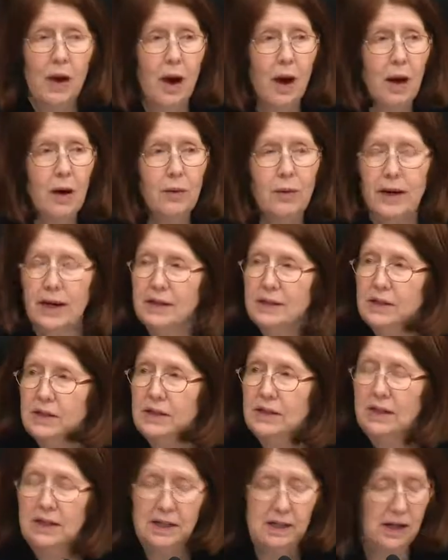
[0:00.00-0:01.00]
All right,
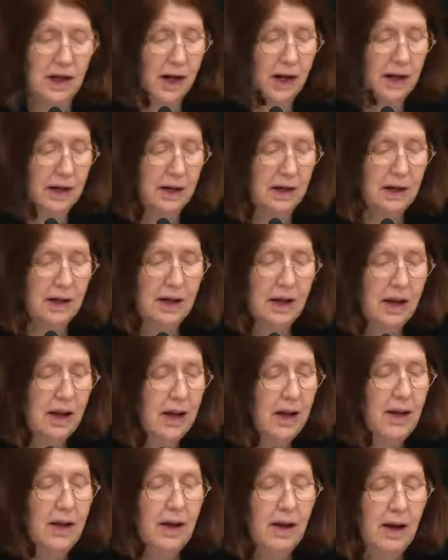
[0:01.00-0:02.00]
seeing none,
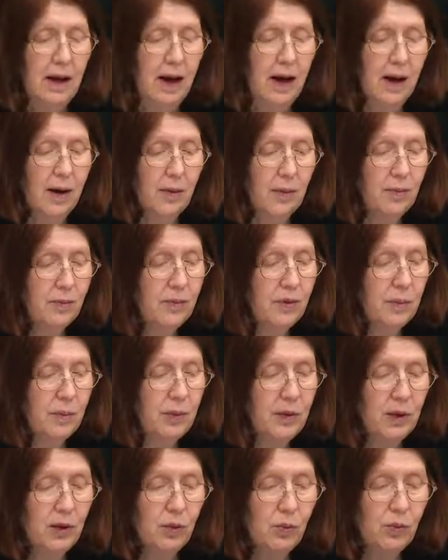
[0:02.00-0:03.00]
The
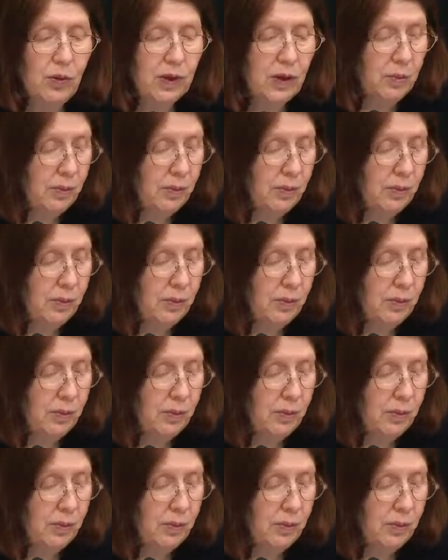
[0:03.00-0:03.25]
bill will